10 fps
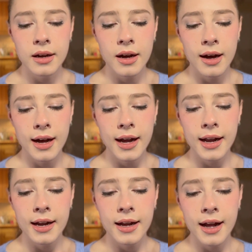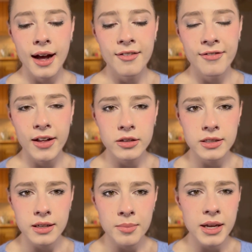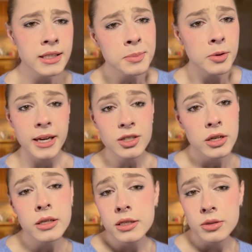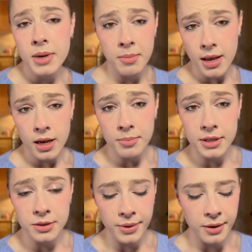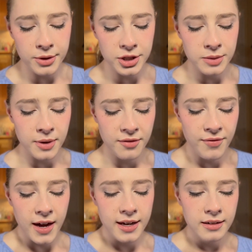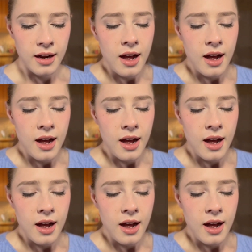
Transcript: I have felt some inspiration to do my makeup this week, which has been fun.